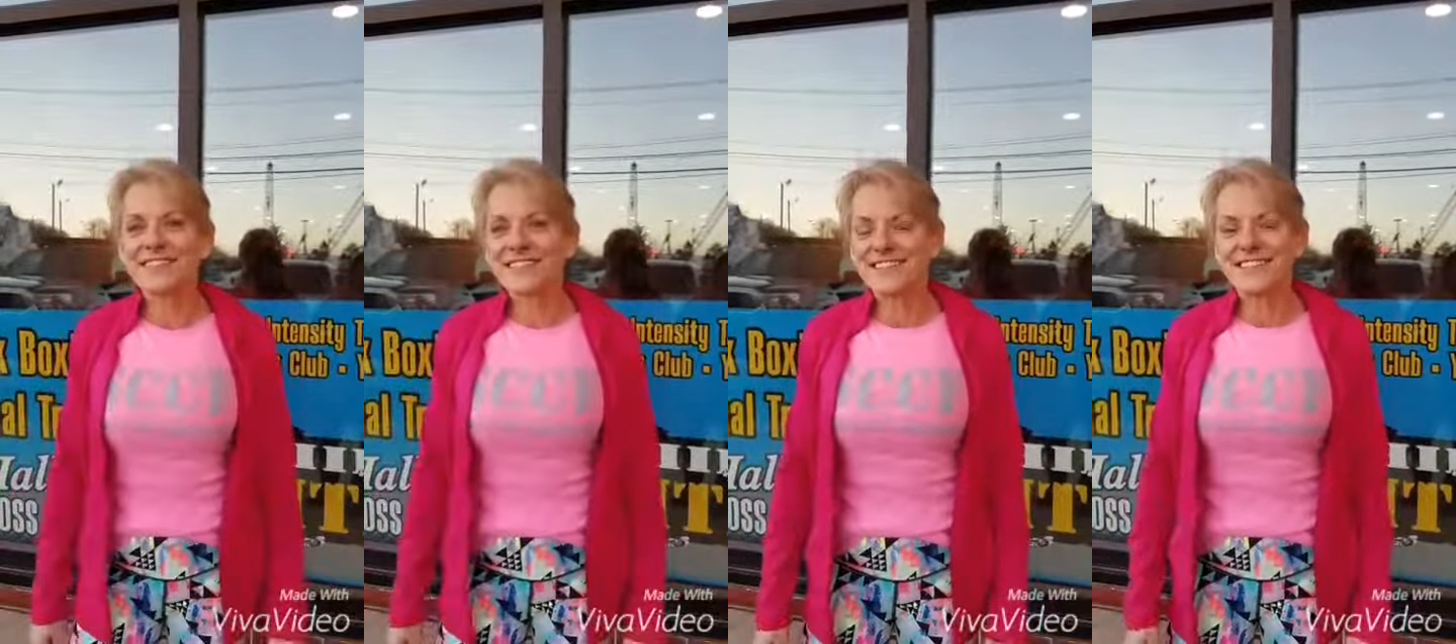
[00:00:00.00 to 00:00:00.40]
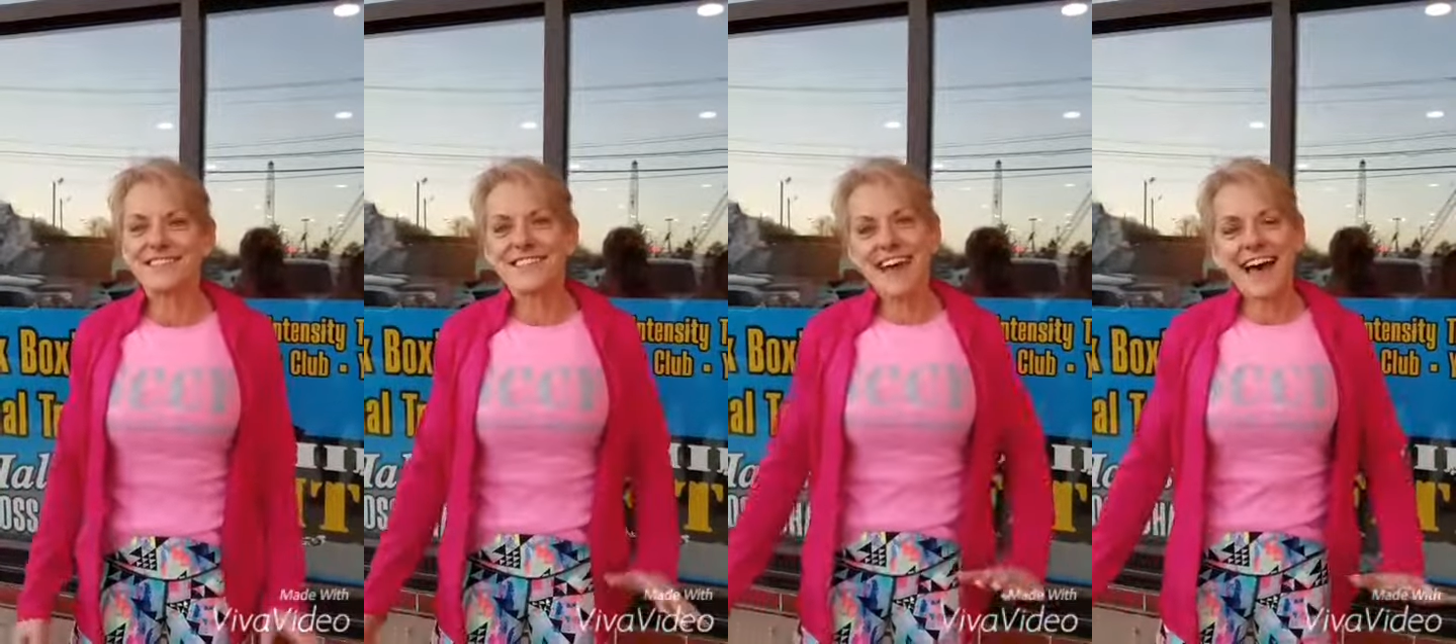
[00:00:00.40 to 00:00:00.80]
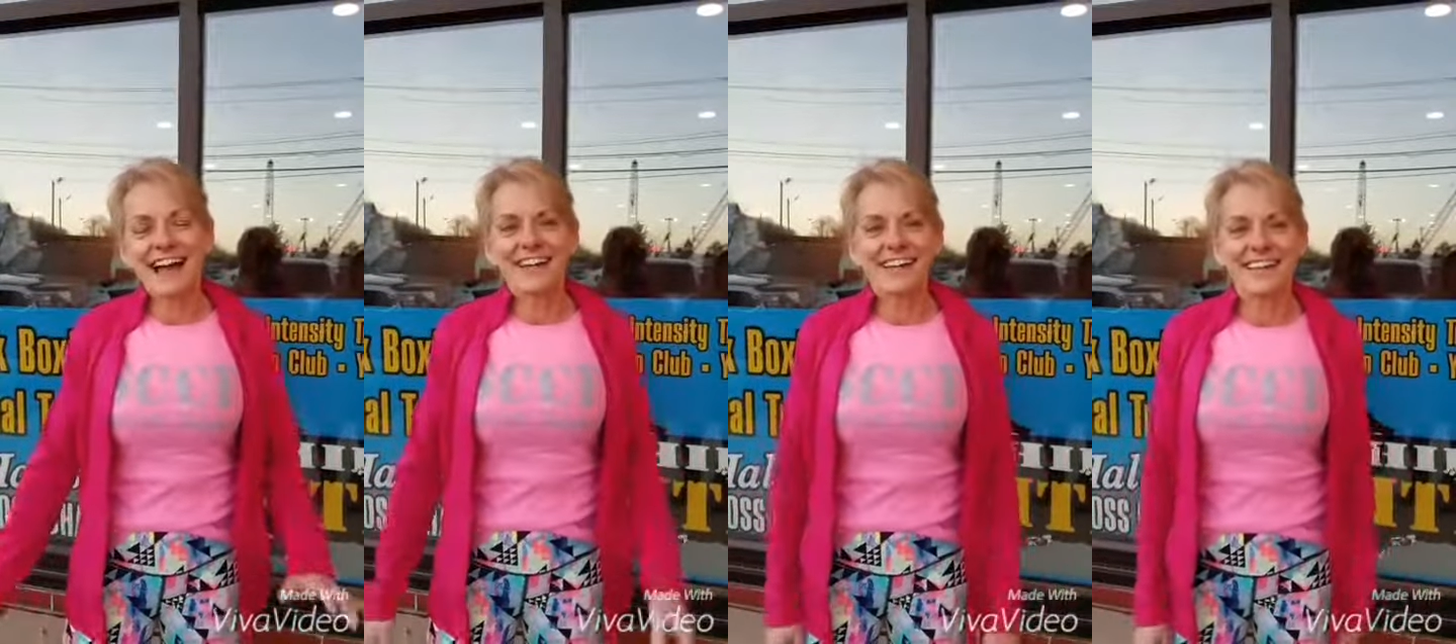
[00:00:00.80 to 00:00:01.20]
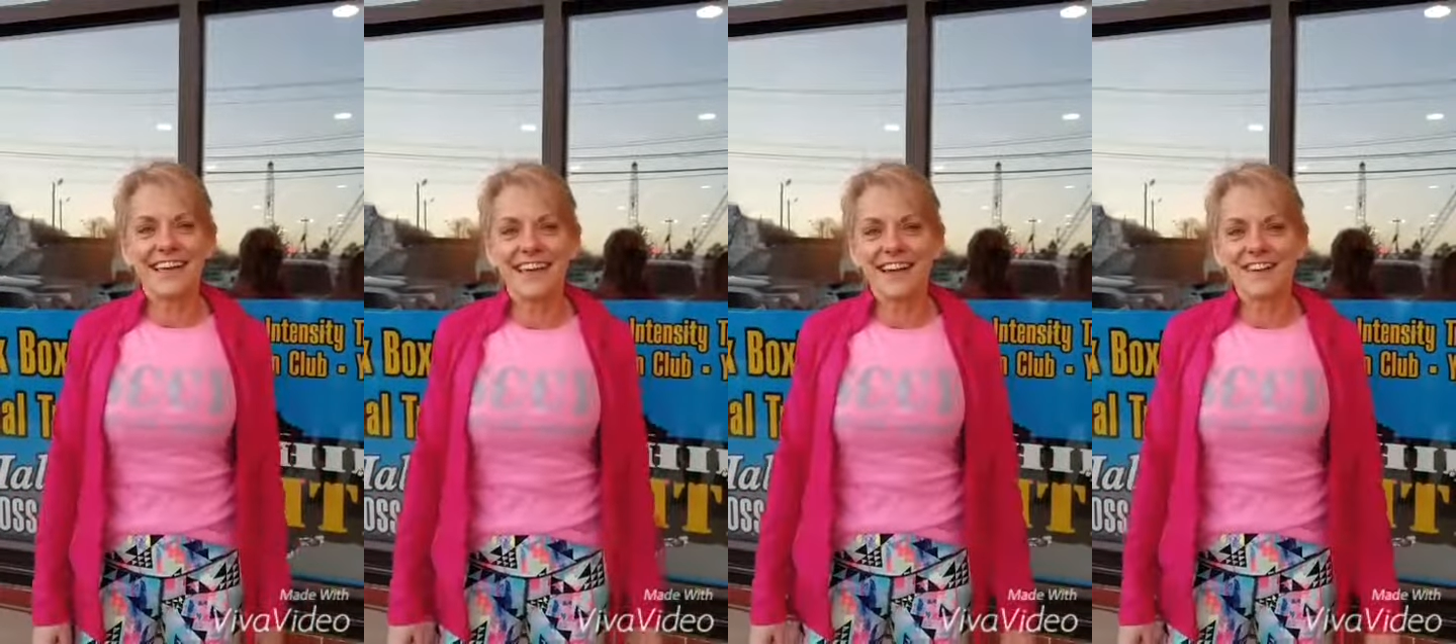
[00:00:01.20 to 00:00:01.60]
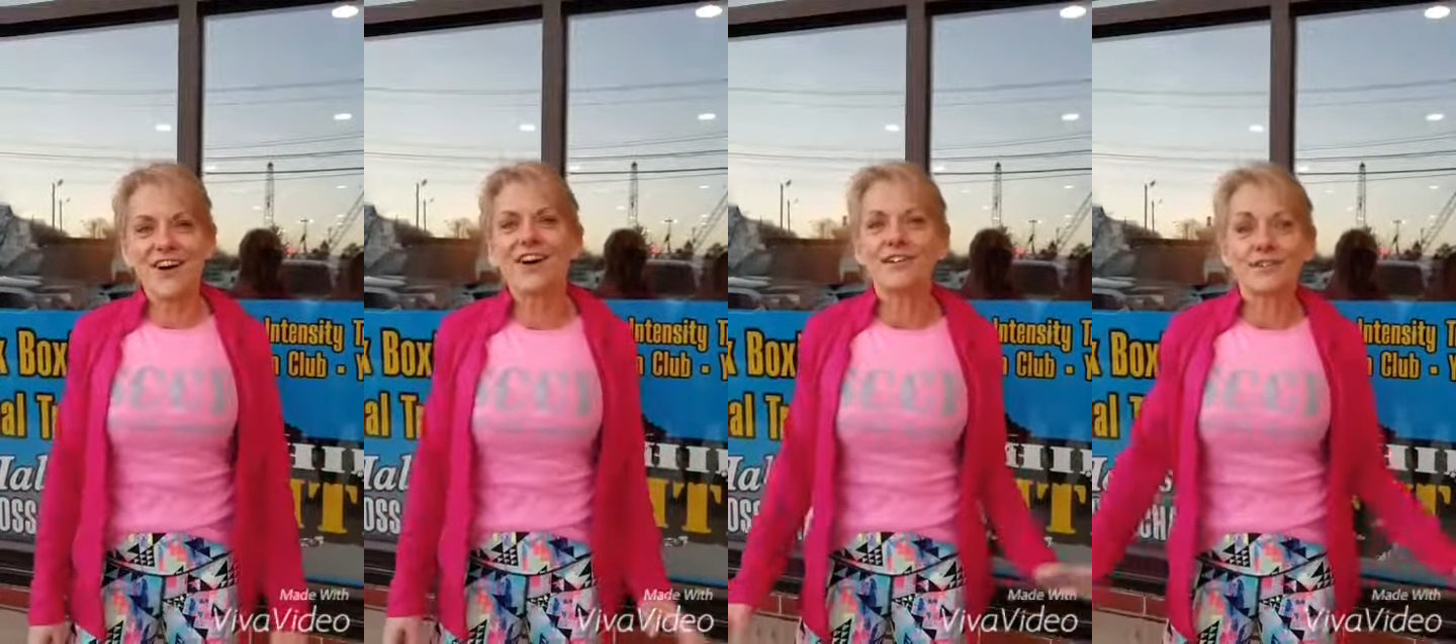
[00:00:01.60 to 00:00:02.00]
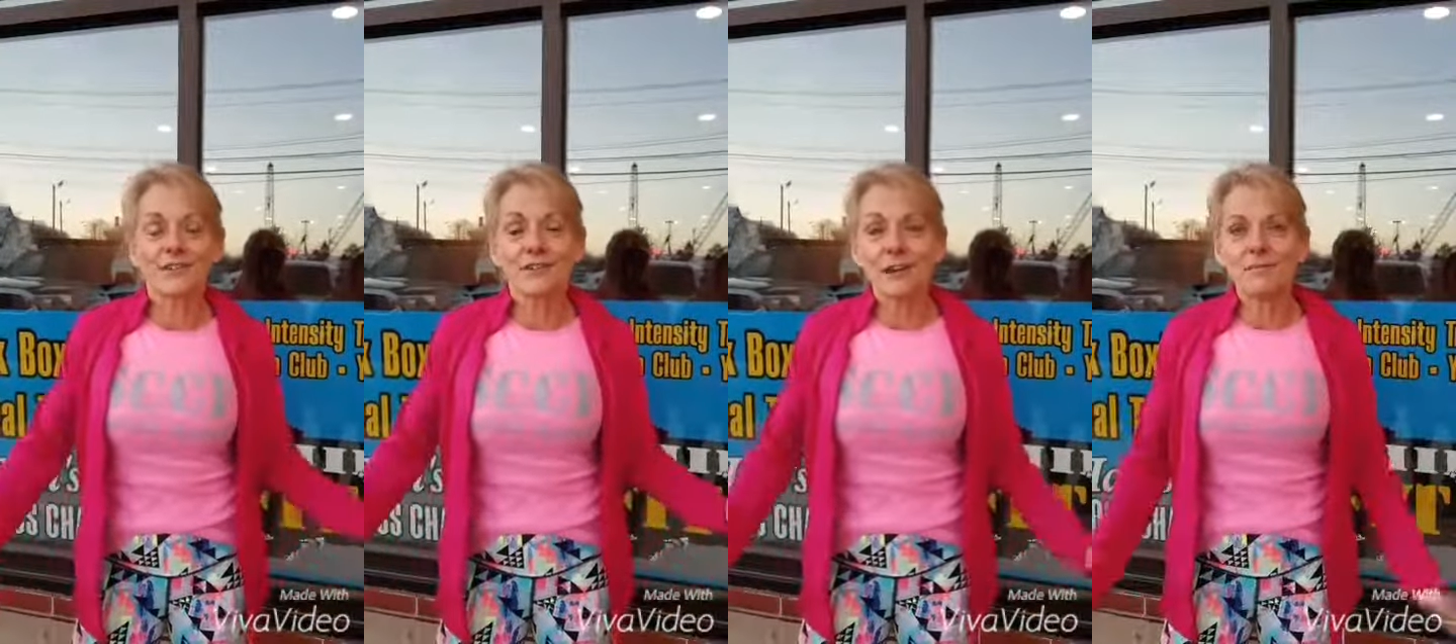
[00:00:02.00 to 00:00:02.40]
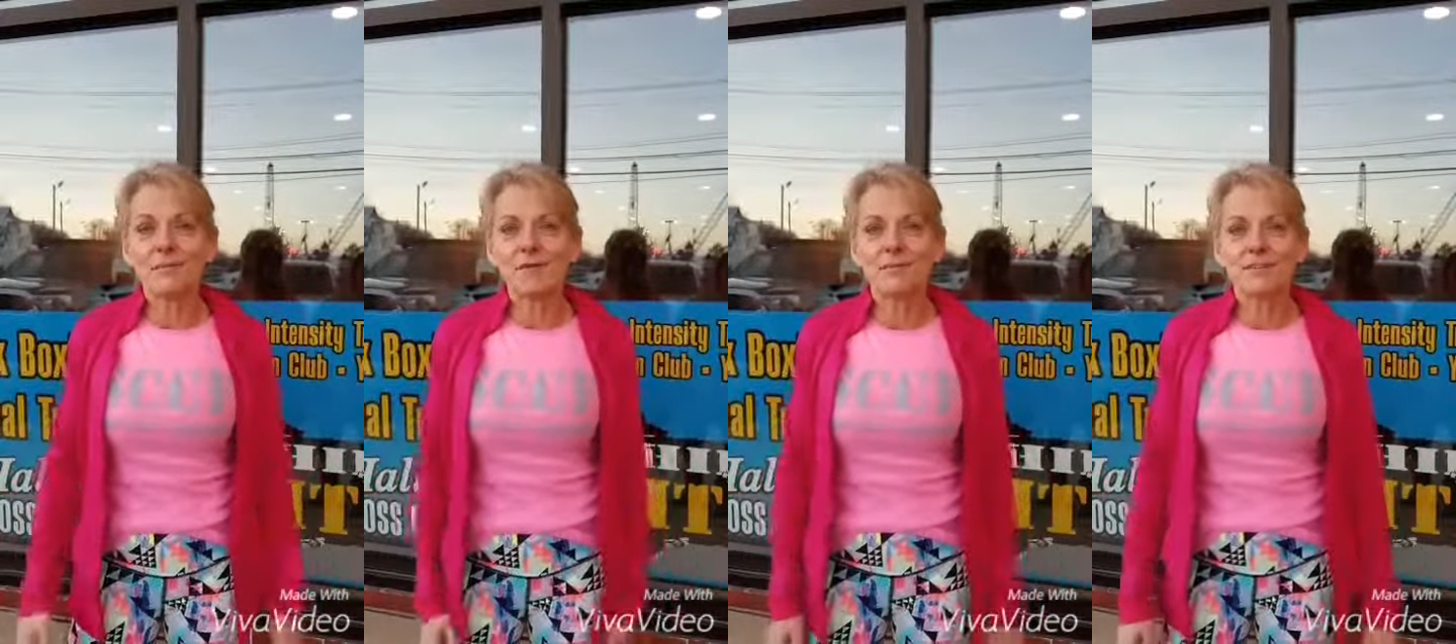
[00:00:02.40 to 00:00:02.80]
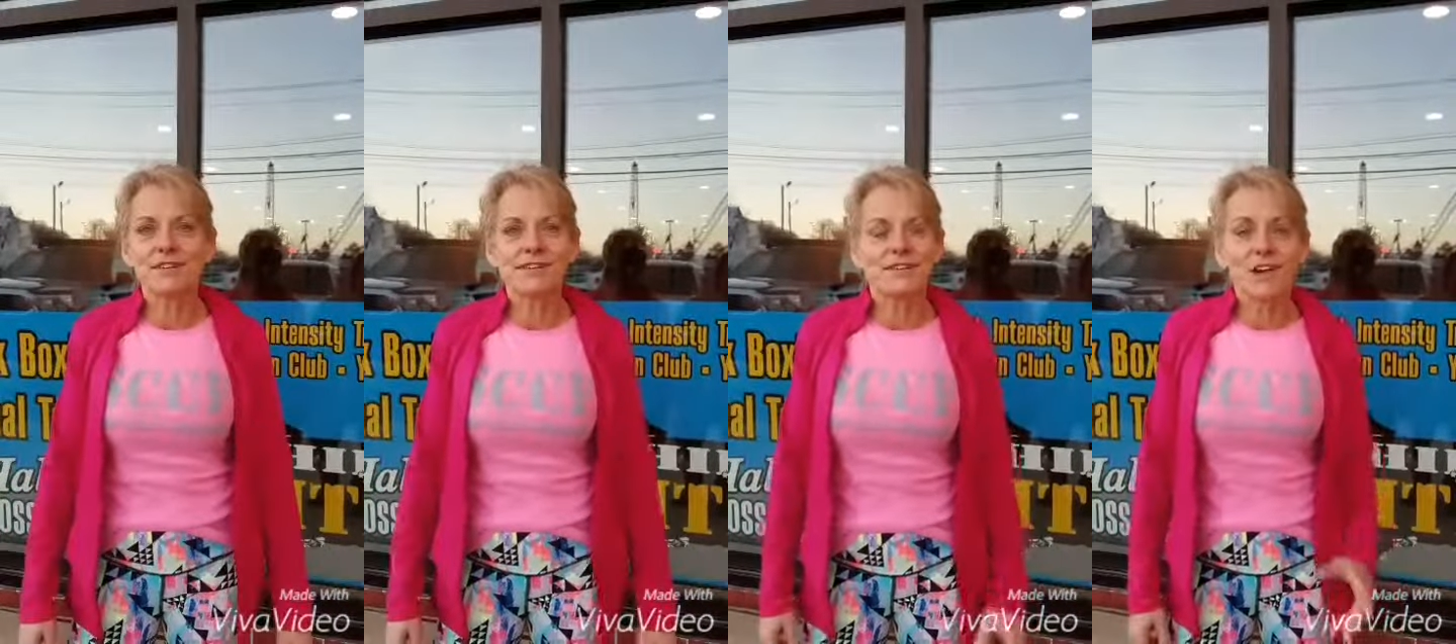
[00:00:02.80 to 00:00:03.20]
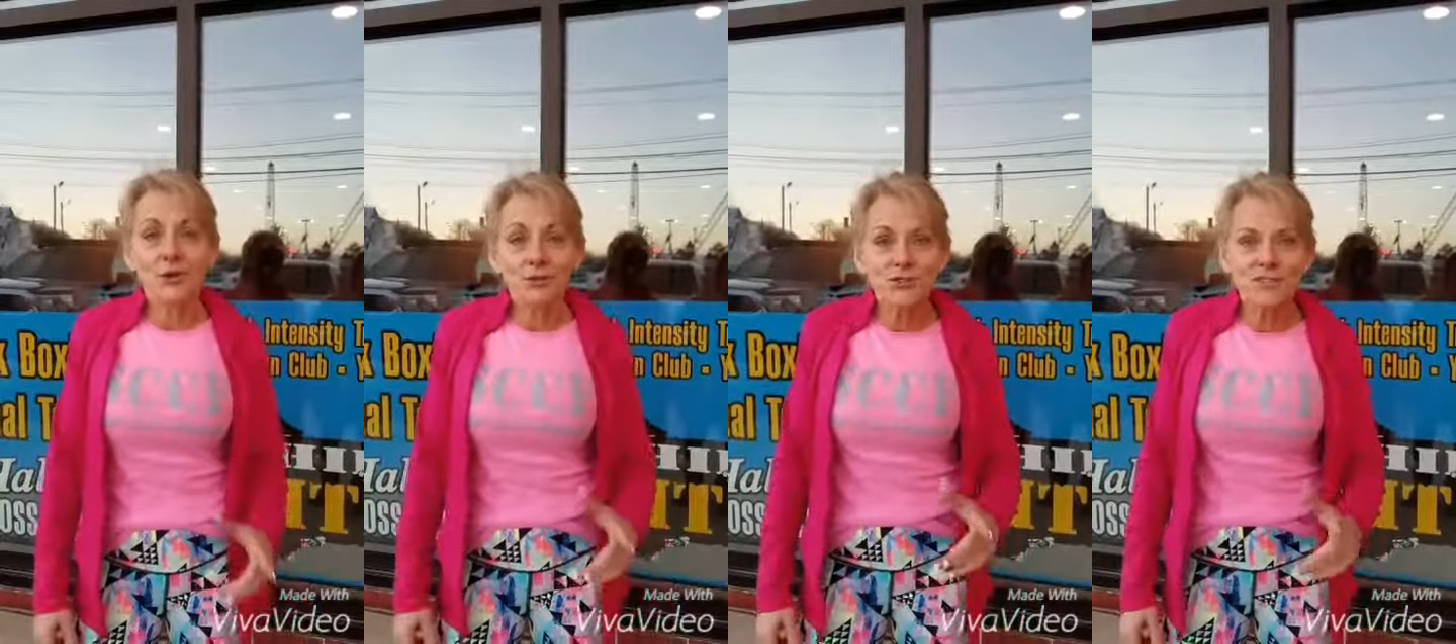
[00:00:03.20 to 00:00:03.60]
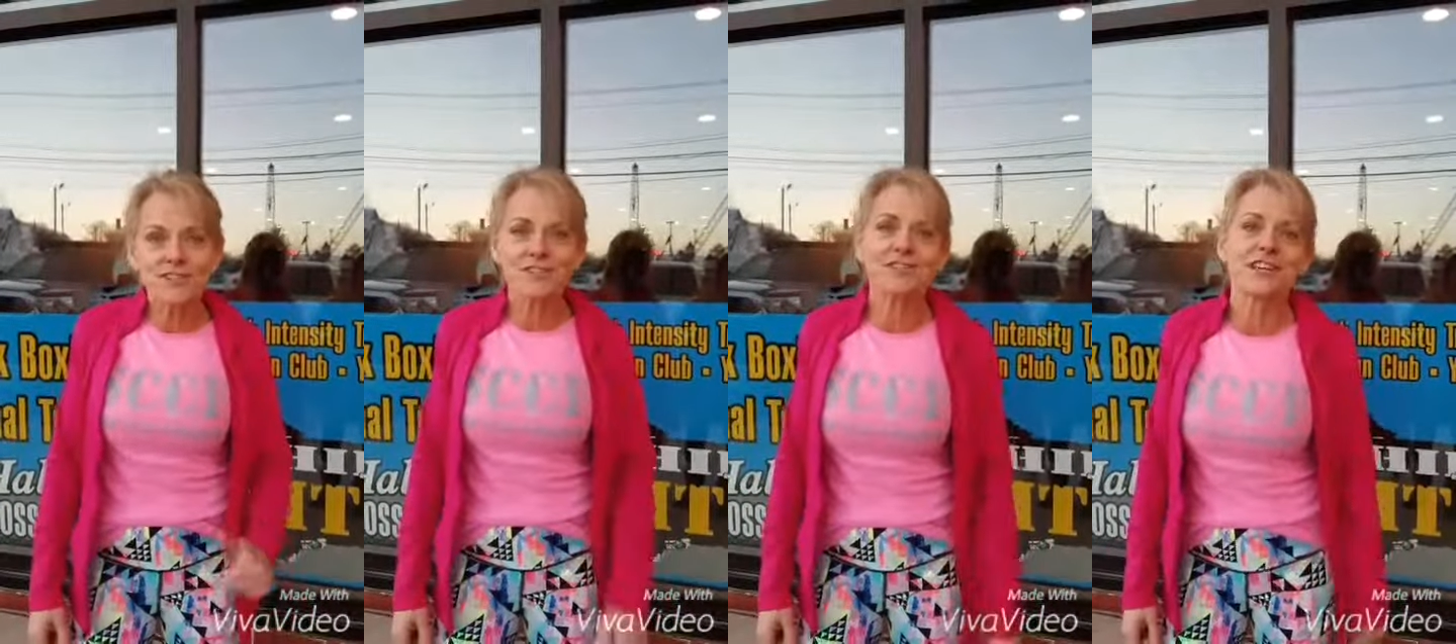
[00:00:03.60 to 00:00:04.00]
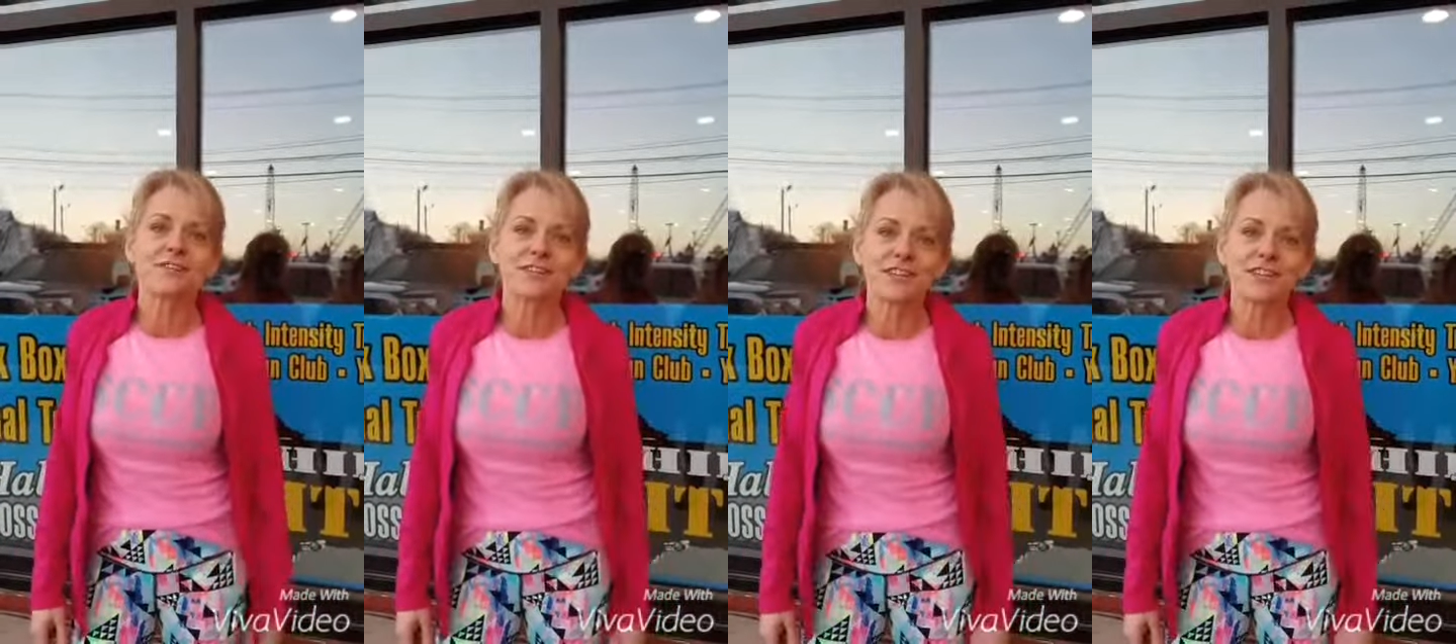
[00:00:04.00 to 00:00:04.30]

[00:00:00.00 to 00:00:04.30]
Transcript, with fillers: so there's that and then all of the great people the coaches yourself